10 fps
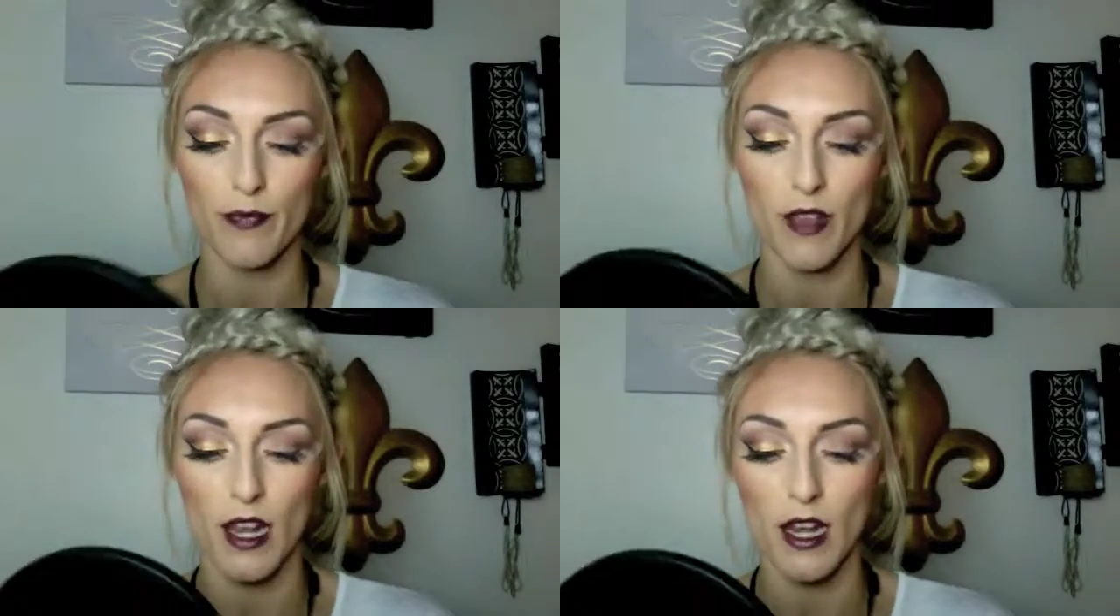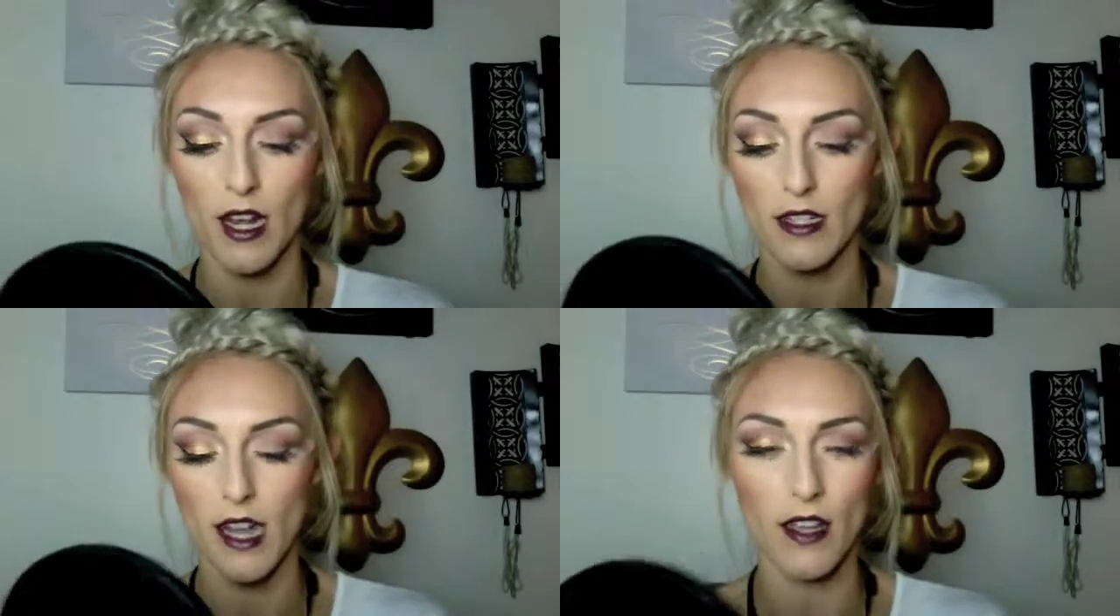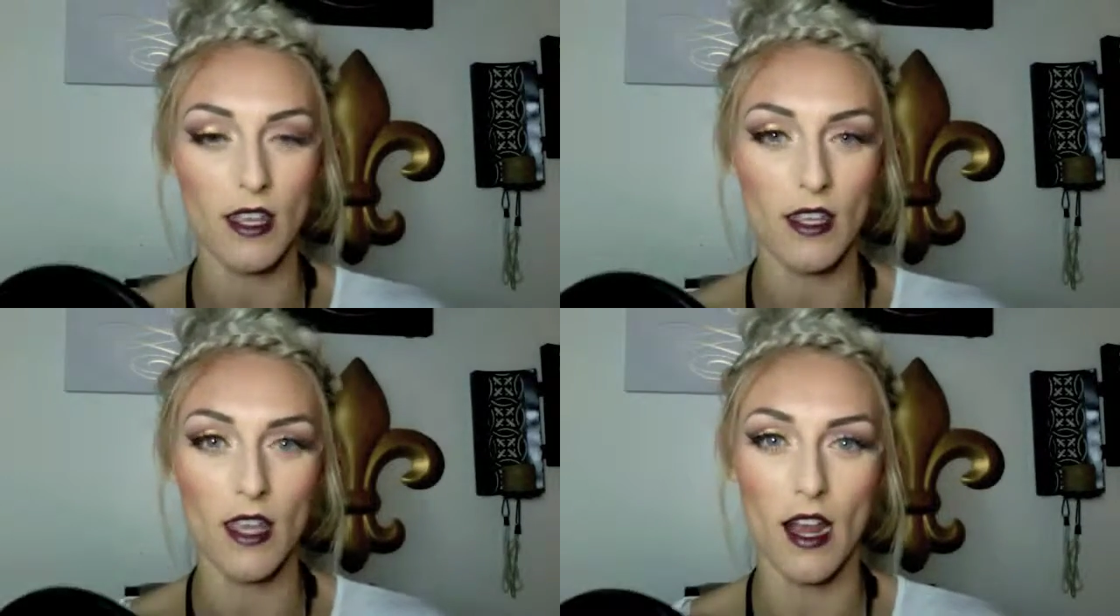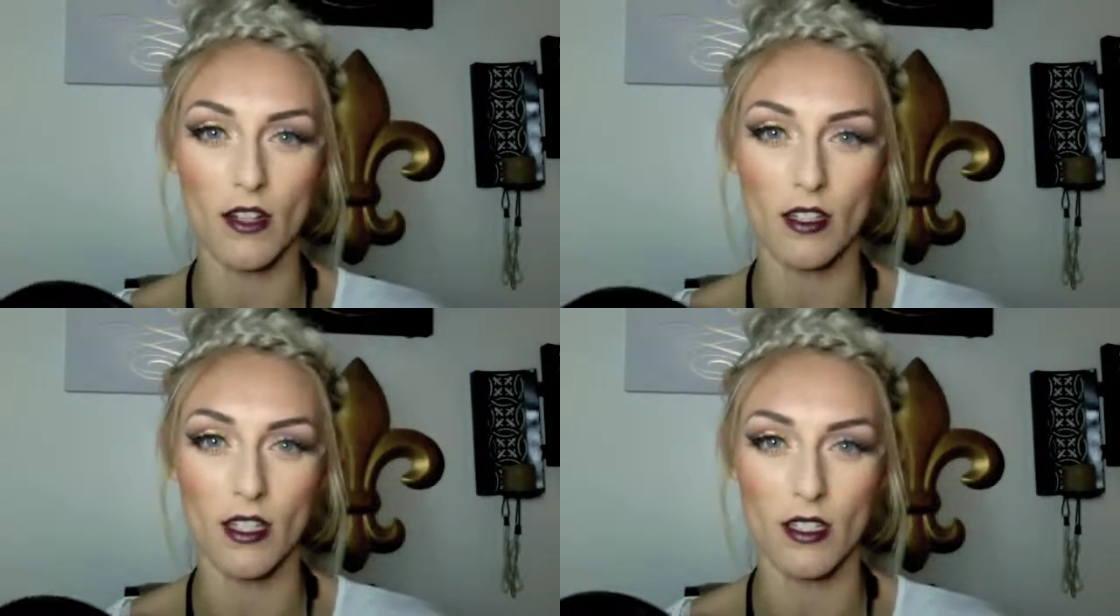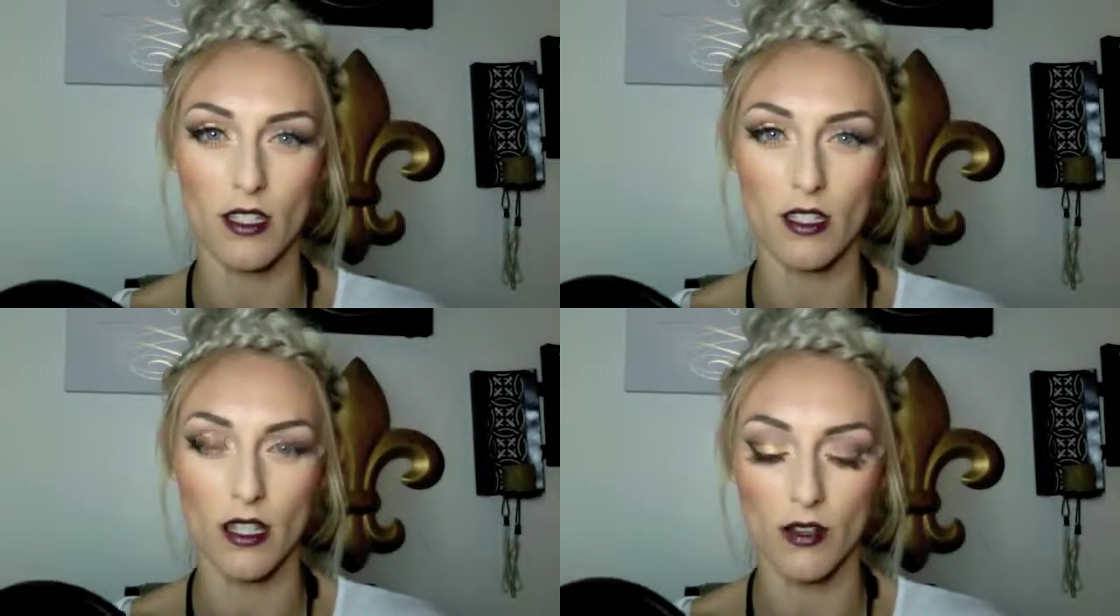And I think they actually
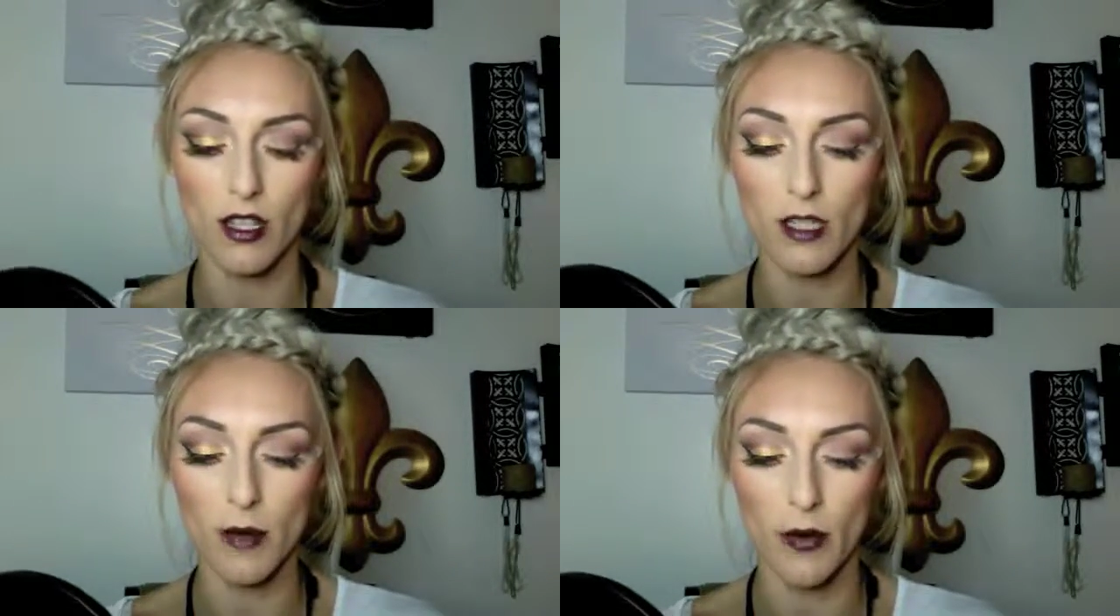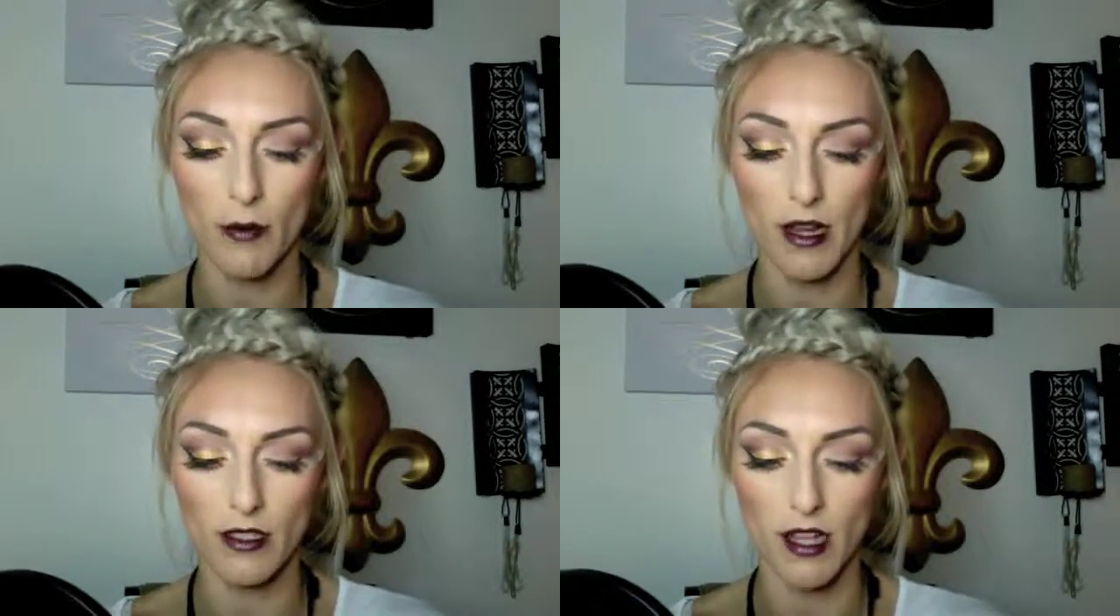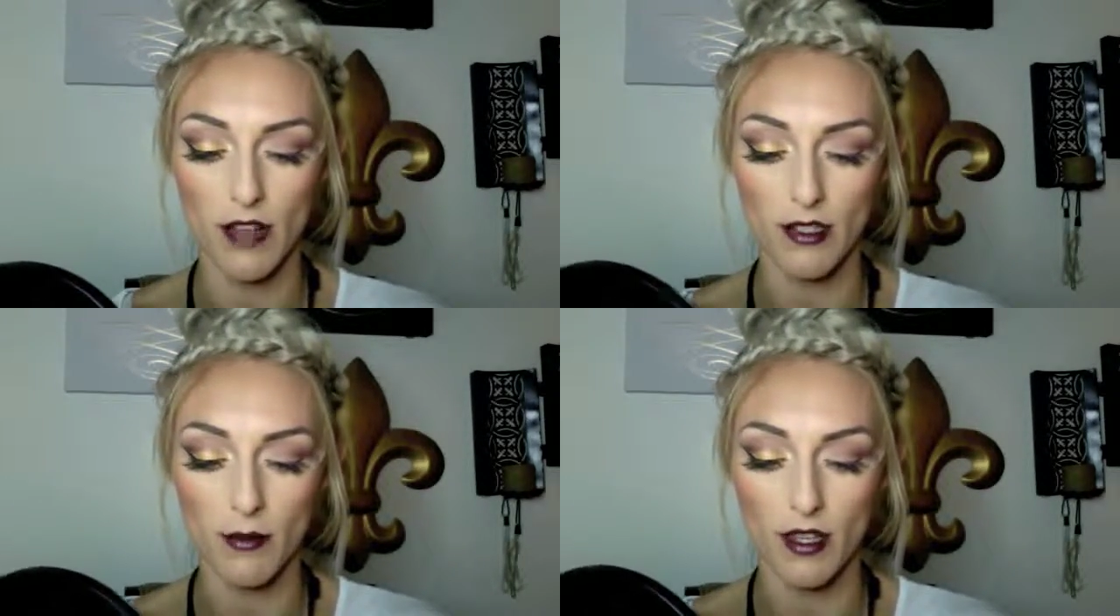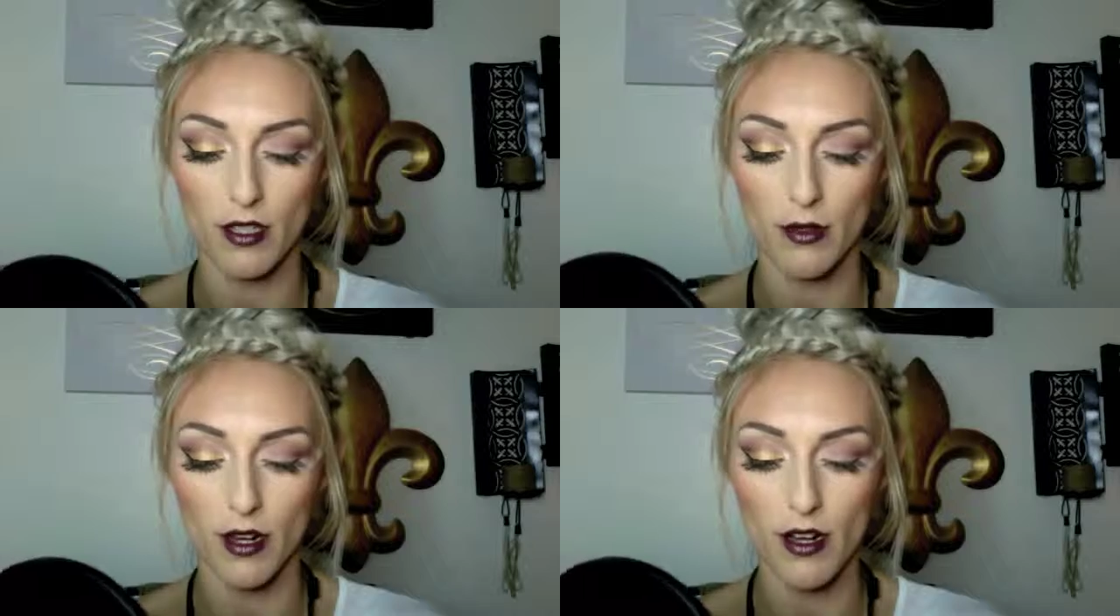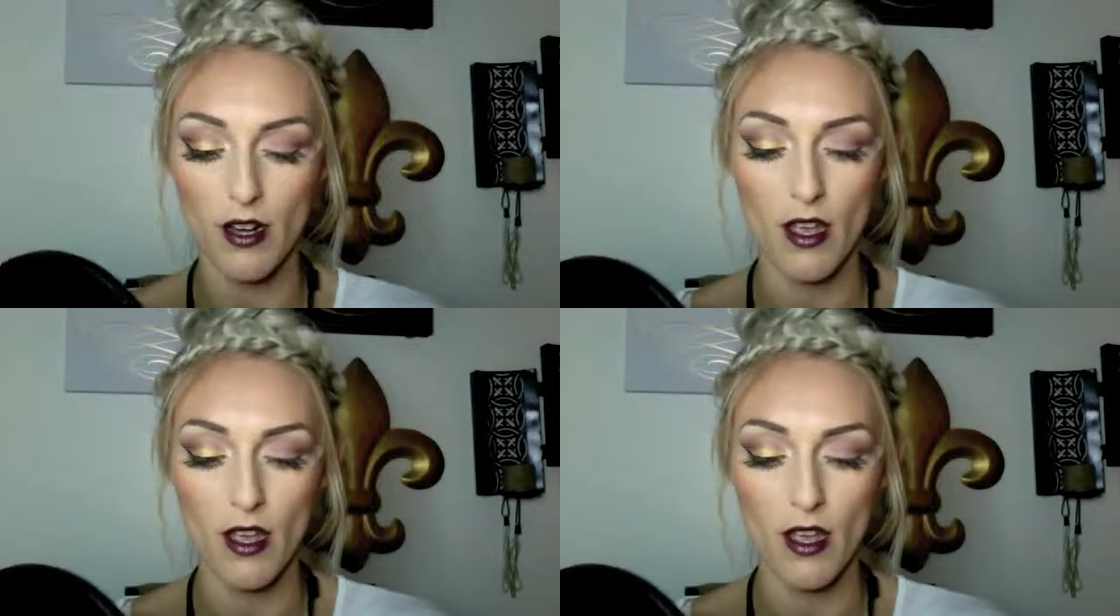discontinued this, but we might still have some in the store.